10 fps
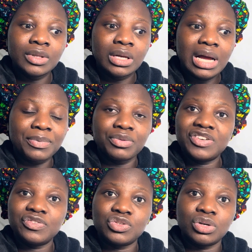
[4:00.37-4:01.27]
I'm
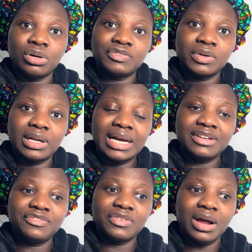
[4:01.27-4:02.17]
grateful to God for
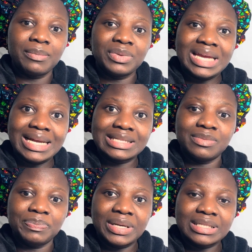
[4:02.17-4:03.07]
life. I'm
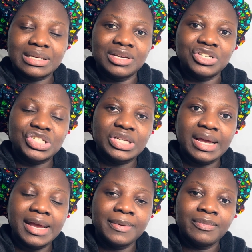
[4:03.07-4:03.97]
getting better each
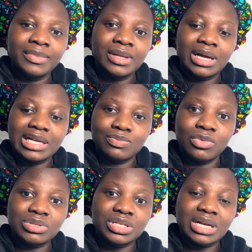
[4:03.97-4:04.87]
day. As
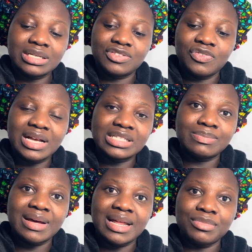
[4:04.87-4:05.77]
far as this
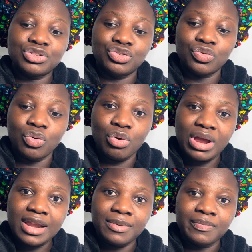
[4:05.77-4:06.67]
madam is
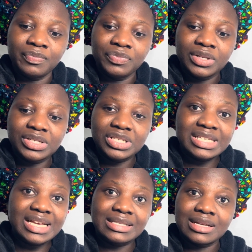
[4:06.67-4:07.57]
growing, she's
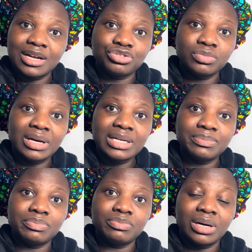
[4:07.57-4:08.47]
capturing
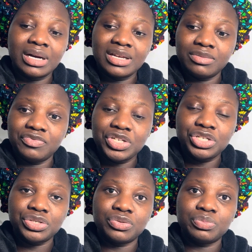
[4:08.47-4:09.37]
my
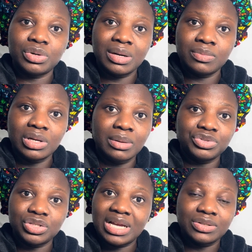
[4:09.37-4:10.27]
video. But
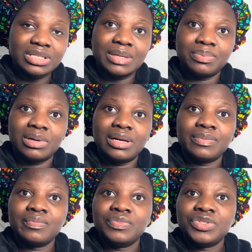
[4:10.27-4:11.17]

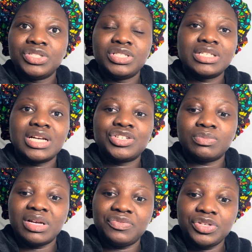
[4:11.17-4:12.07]
she's just catching
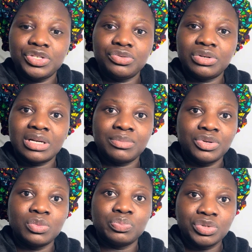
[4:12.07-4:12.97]
my video, and I'm
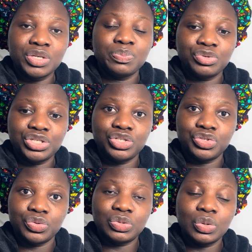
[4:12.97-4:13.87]
going to keep pushing
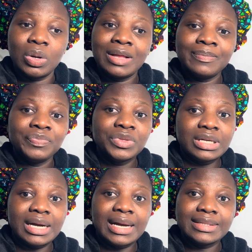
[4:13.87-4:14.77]
through. So
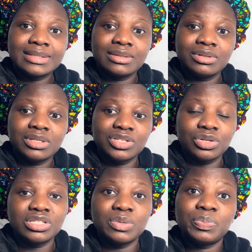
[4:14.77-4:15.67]
guys, there's
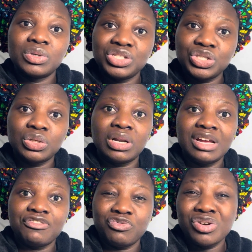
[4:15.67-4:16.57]
always a point in your
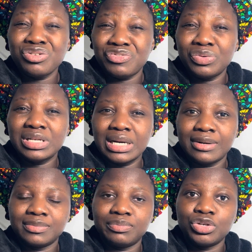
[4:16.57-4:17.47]
life where you feel
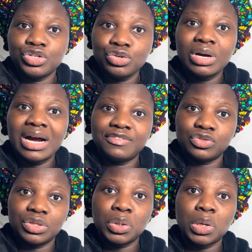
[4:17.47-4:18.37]
down, but you have
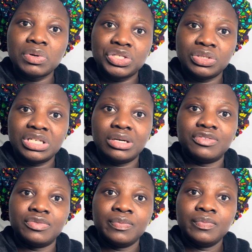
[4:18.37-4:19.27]
to encourage yourself.